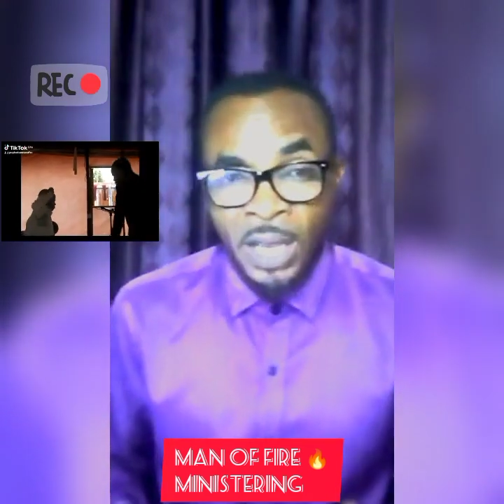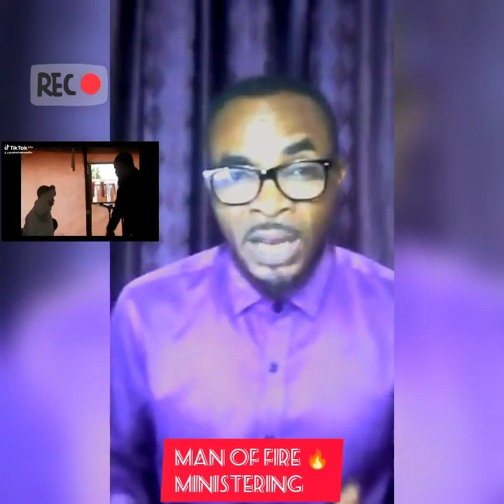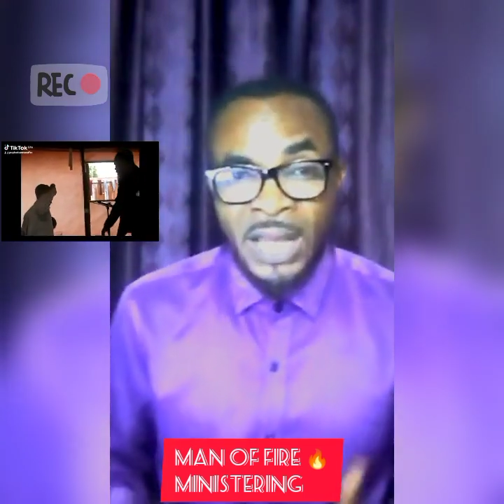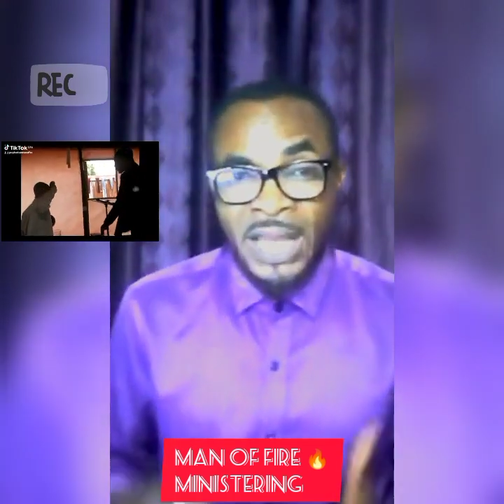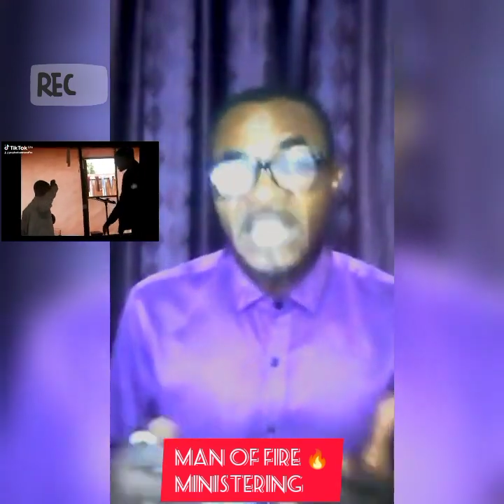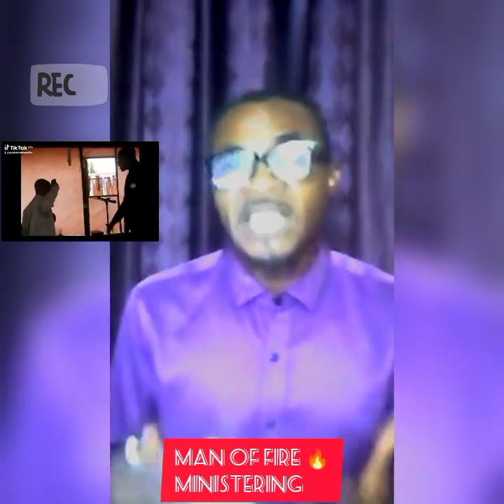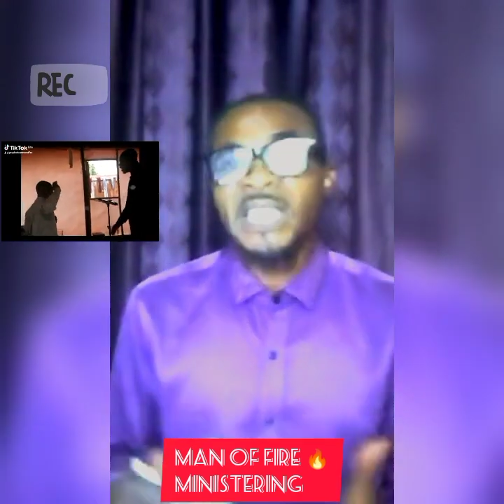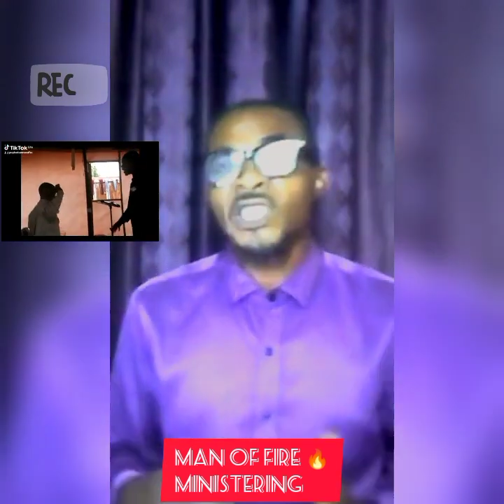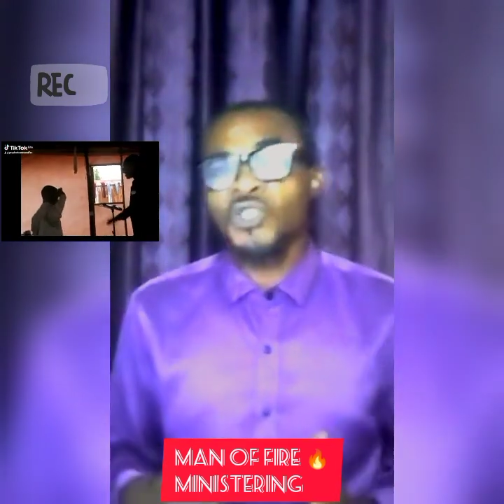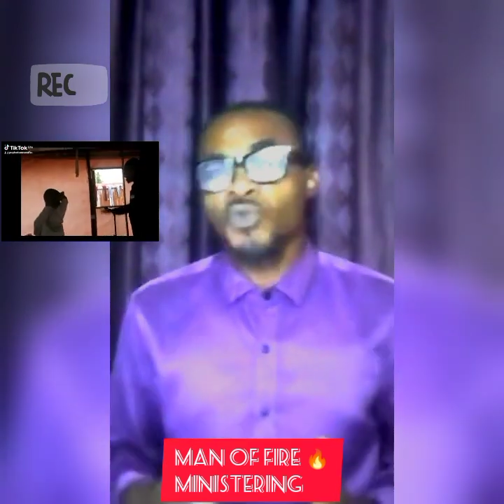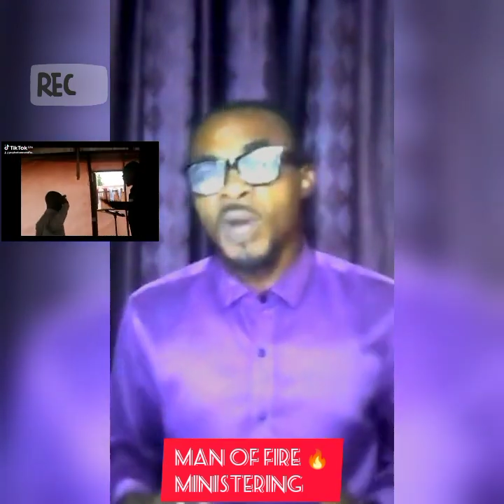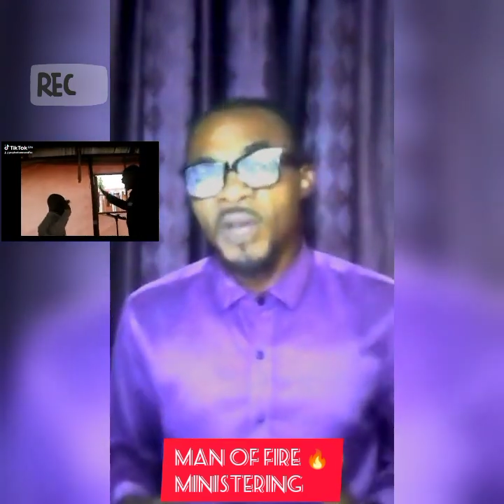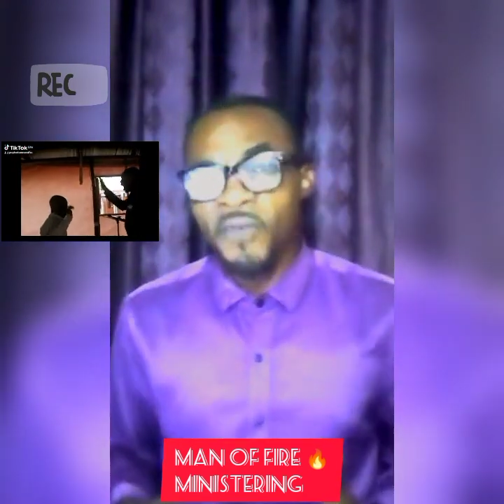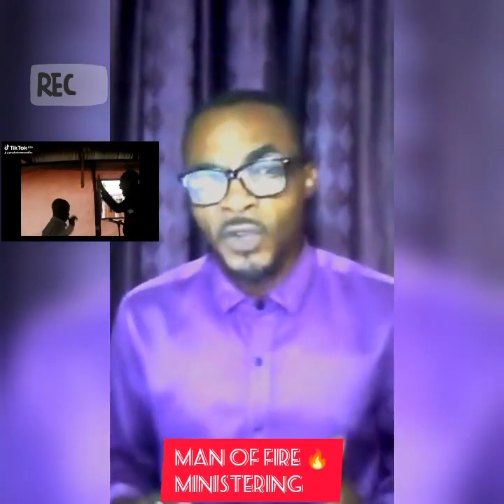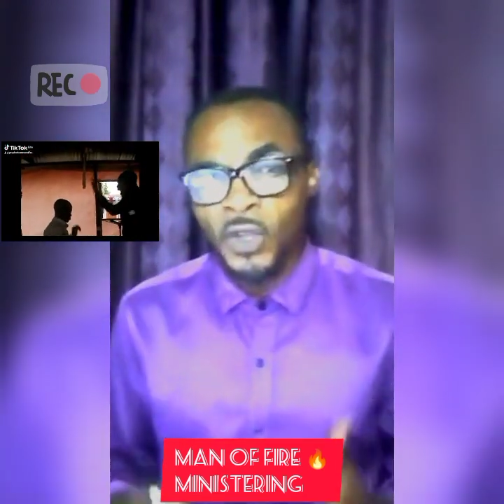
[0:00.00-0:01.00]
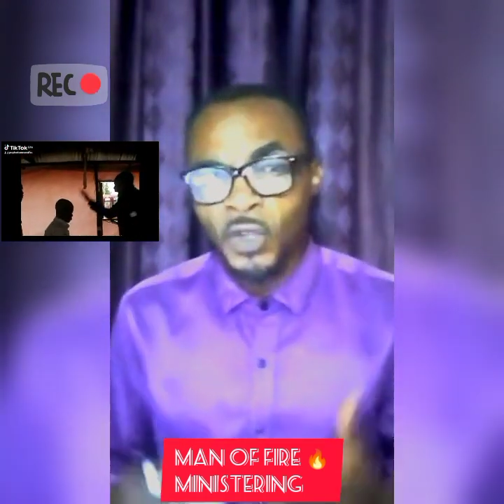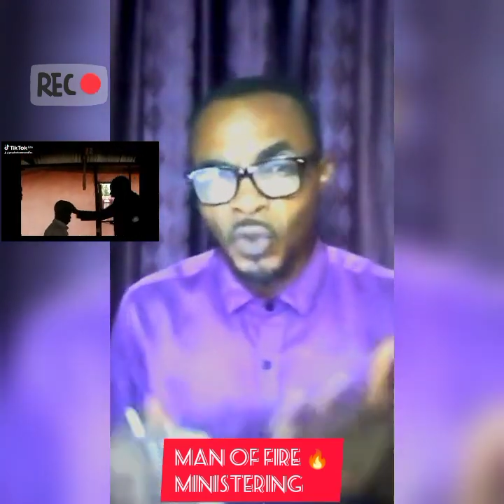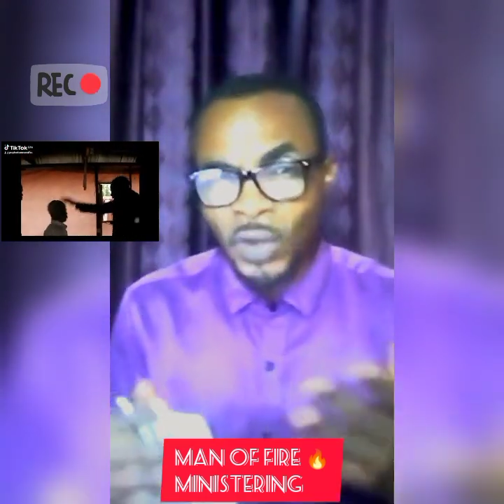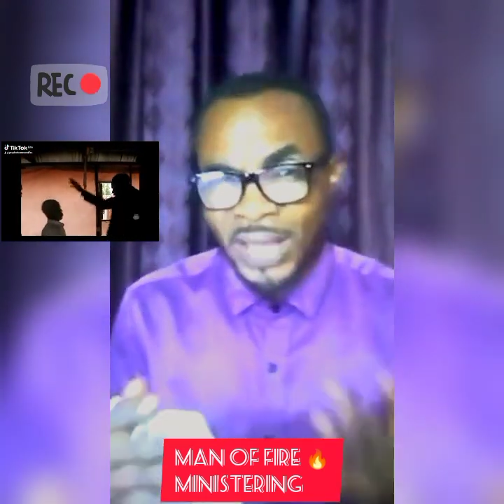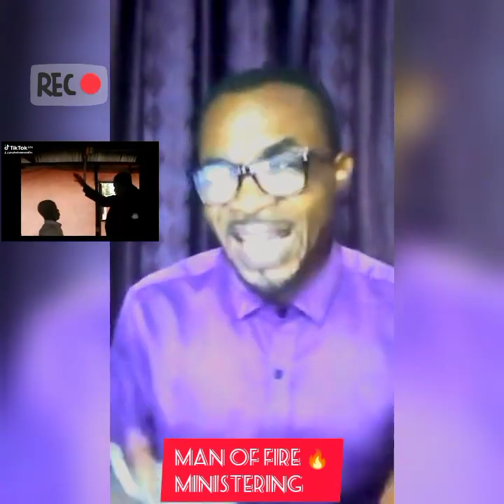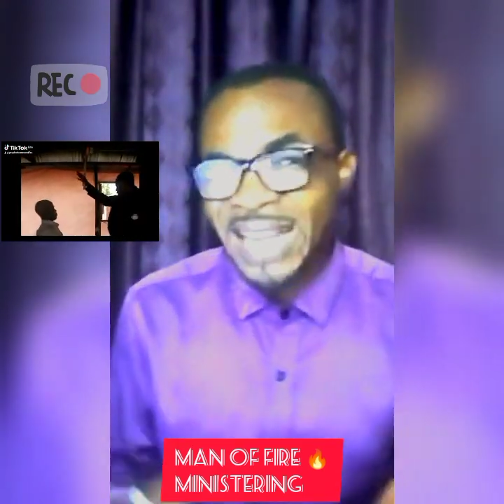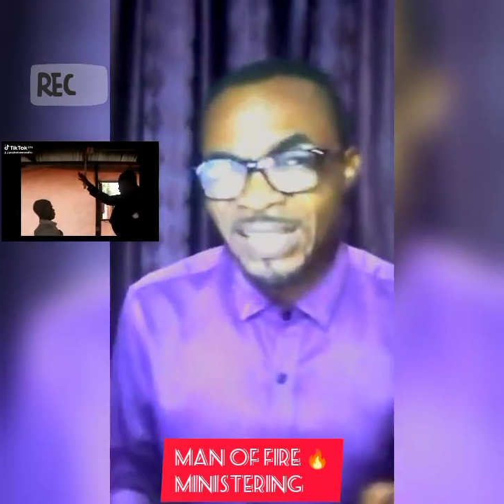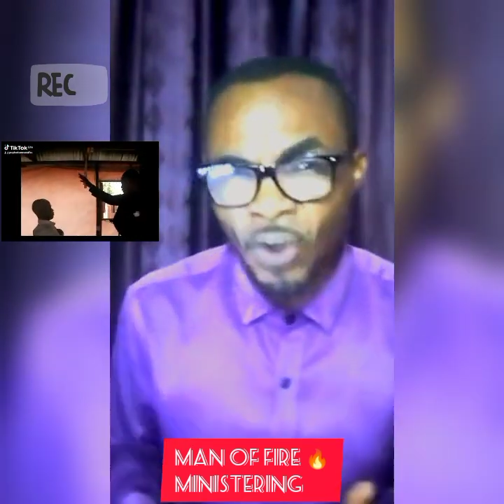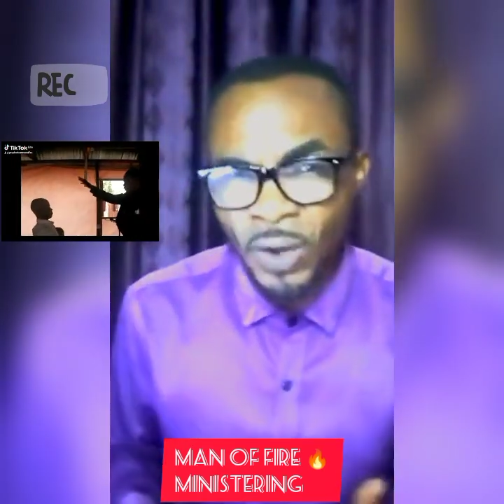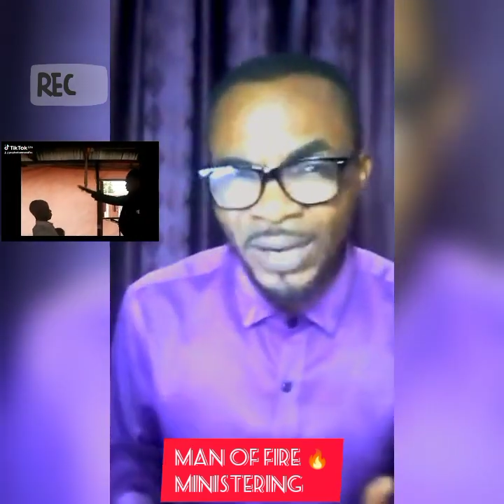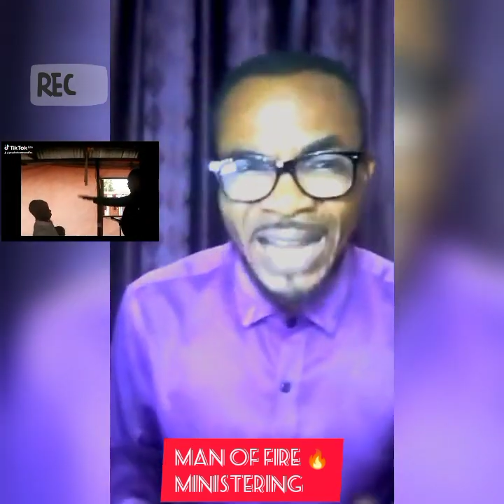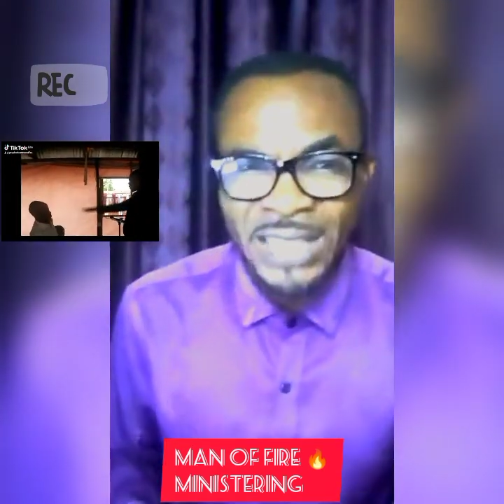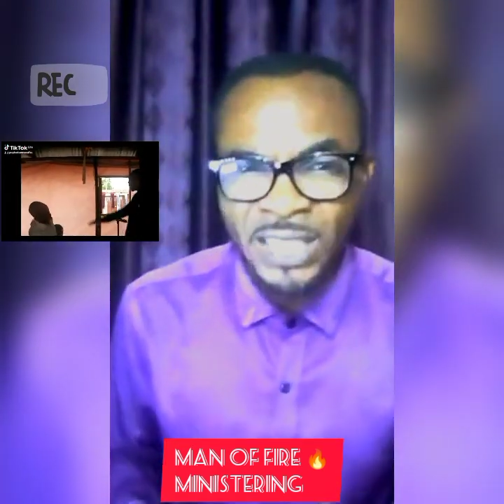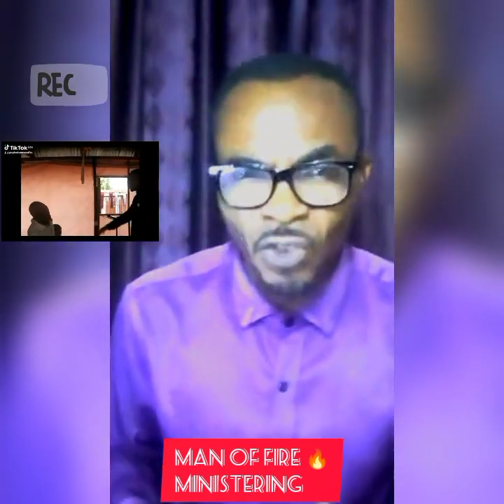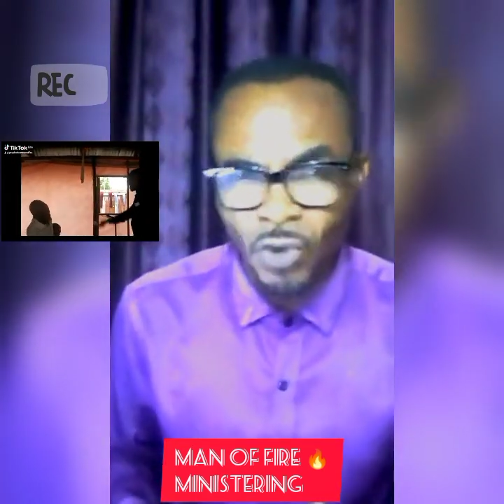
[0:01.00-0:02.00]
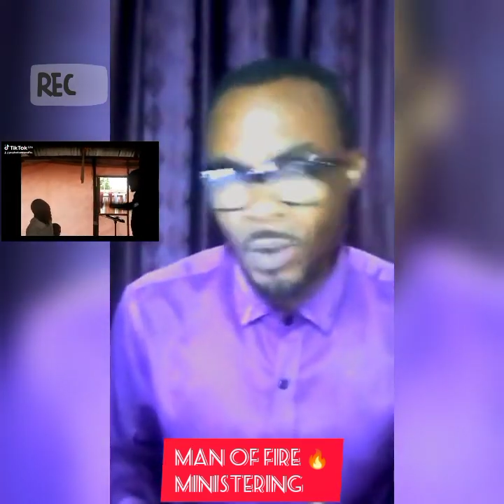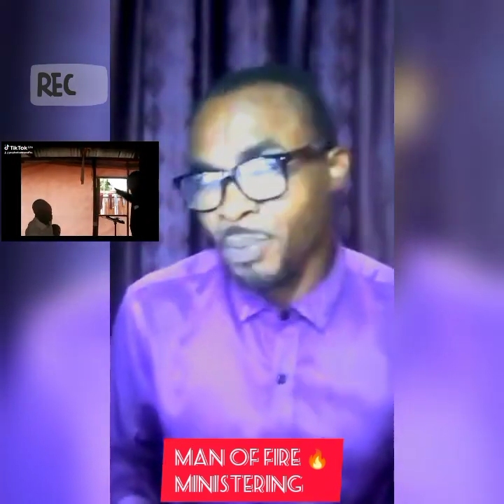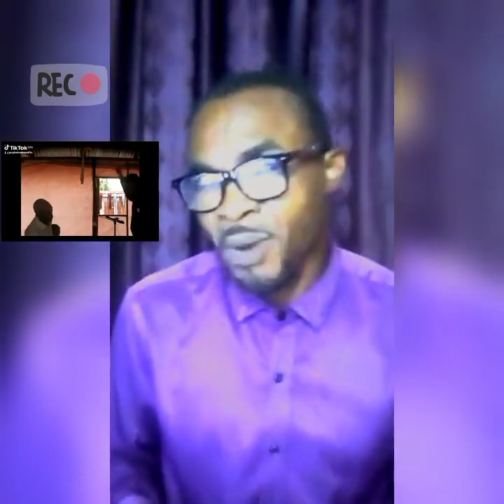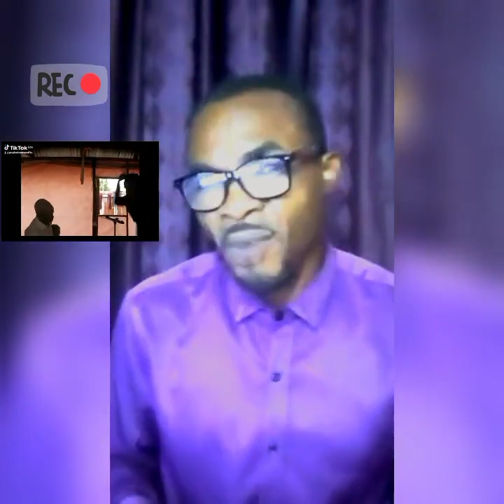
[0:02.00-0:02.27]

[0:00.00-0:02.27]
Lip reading: the easiest way for you to get connected to a